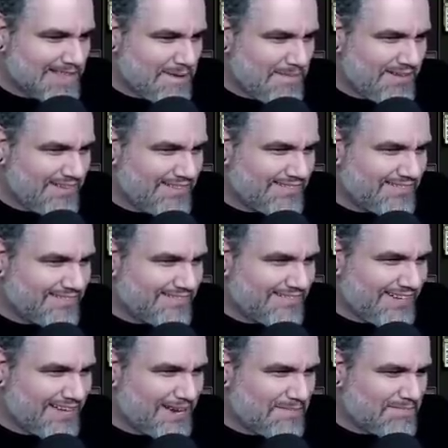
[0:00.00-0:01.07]
I mean,
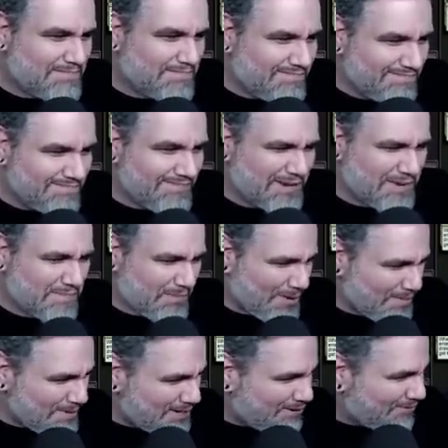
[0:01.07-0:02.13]
like at a
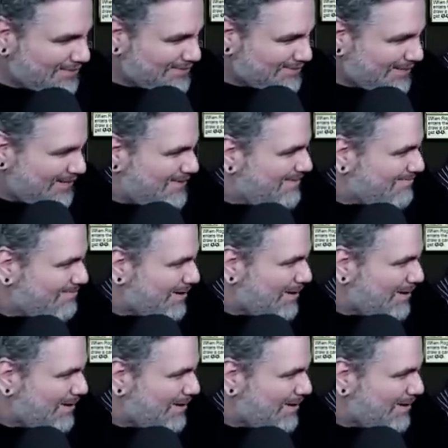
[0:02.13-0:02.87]
barbecue restaurant,